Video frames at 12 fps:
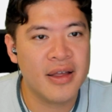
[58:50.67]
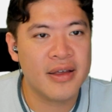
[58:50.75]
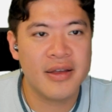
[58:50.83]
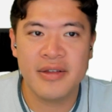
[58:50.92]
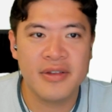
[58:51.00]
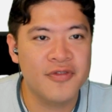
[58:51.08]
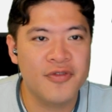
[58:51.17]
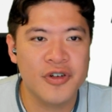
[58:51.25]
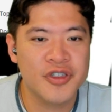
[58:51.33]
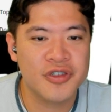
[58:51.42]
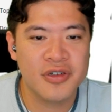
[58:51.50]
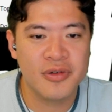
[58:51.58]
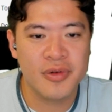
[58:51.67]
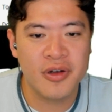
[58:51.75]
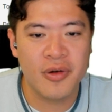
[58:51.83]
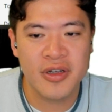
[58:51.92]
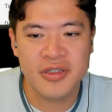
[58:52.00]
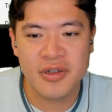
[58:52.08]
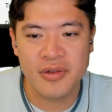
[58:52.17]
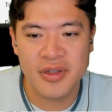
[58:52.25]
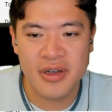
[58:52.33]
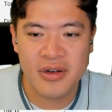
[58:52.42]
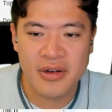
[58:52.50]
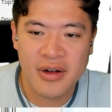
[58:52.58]
Like there for sure, we don't want to
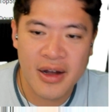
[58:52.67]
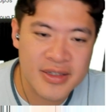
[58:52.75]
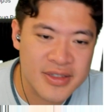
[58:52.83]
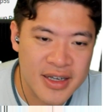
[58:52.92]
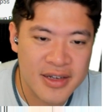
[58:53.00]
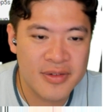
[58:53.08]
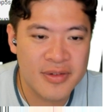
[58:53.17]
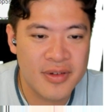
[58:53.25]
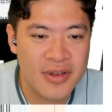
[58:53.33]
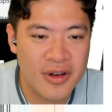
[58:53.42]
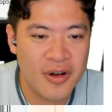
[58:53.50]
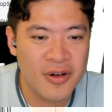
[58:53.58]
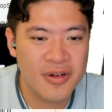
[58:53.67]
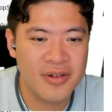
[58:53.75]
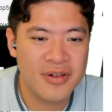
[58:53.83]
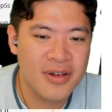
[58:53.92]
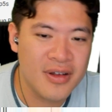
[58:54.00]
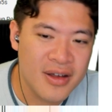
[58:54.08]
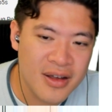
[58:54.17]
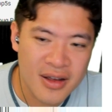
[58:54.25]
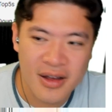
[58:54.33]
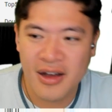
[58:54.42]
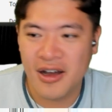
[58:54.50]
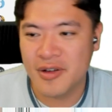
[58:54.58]
salt there. I said, you know,
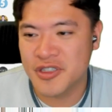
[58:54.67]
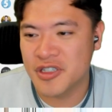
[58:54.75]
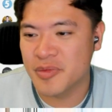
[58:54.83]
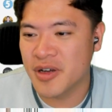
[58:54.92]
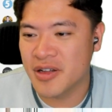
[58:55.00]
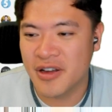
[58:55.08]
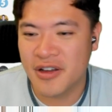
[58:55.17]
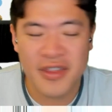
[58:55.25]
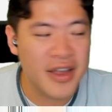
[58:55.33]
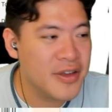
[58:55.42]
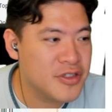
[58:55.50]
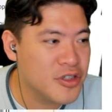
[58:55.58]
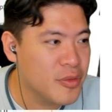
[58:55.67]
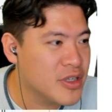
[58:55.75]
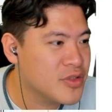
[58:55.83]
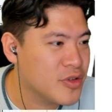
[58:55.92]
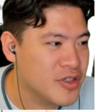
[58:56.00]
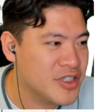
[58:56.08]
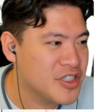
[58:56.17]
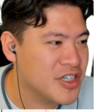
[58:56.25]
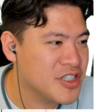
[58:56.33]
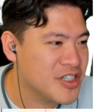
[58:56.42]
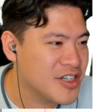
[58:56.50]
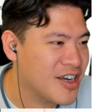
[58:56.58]
it shouldn't be on there. Thank you so much for your
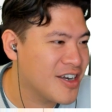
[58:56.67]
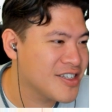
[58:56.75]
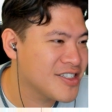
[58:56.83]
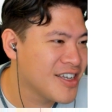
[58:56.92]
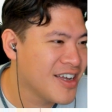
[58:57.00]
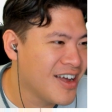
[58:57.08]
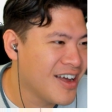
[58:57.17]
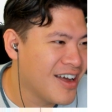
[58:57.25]
suggestion, guys.